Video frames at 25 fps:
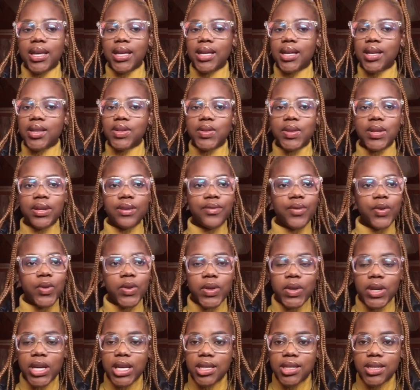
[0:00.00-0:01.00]
get
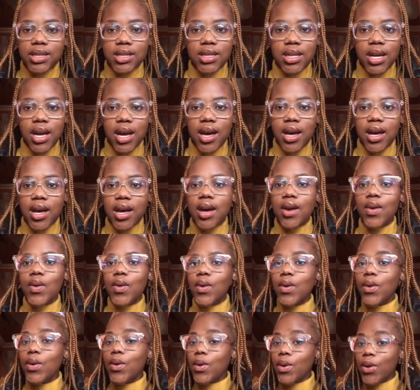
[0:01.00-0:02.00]
telephone in cha.
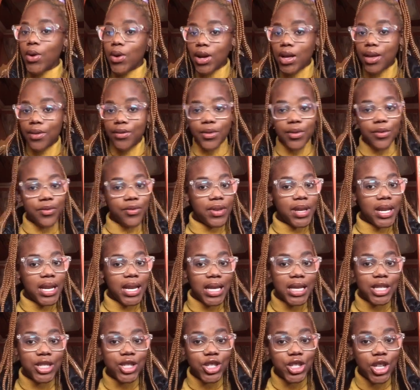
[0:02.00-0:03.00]
Or if you're
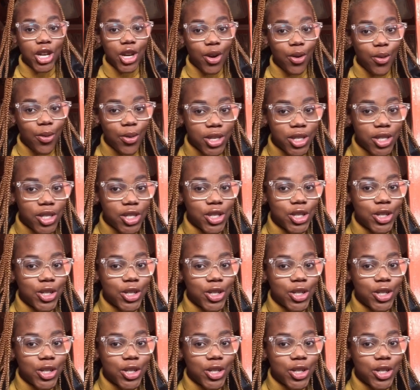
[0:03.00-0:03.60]
feeling generous,